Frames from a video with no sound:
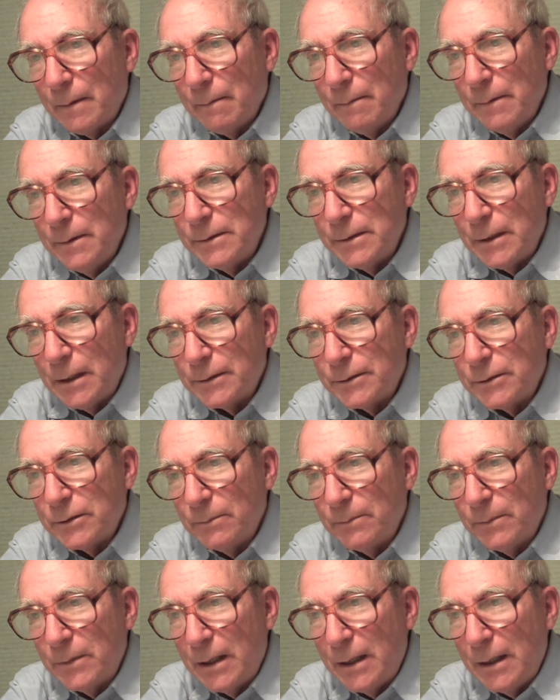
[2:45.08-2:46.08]
results
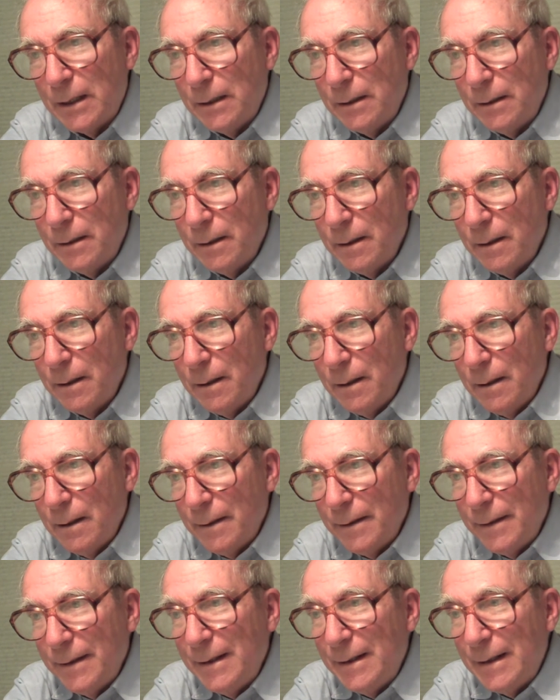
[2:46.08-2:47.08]
obtained, the